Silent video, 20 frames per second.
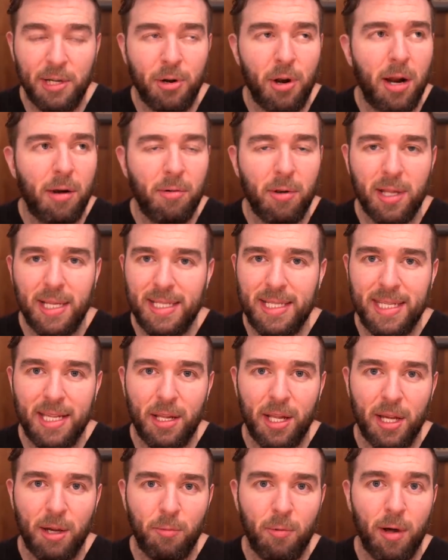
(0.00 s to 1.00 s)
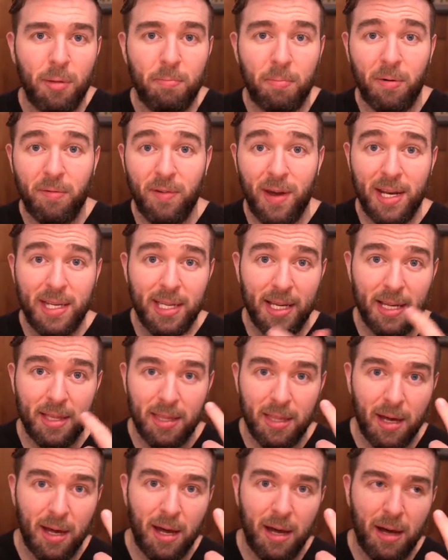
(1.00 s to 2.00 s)
you're not really dealing with preventing
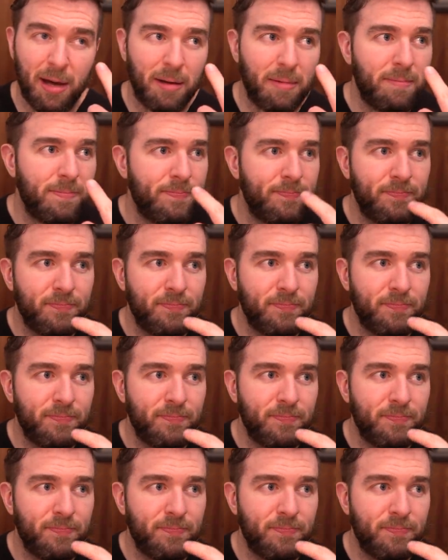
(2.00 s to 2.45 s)
the,